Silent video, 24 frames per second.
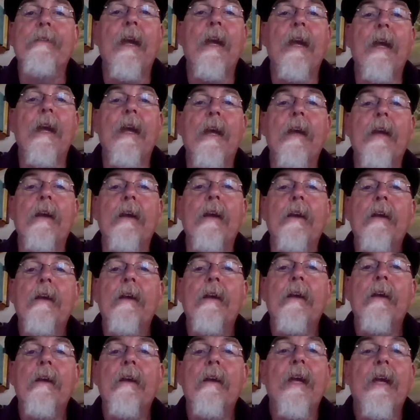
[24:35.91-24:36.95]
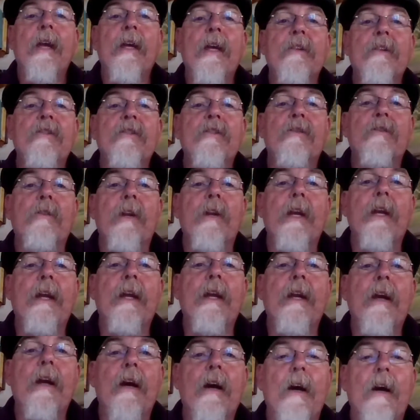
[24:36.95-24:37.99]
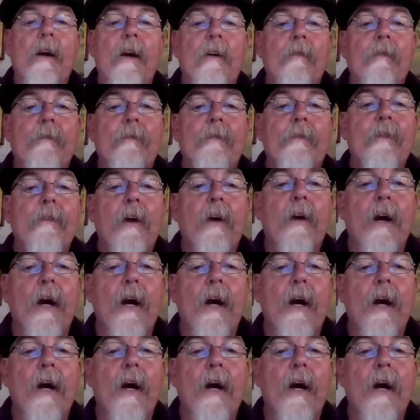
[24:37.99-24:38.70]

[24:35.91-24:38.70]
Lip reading: a history of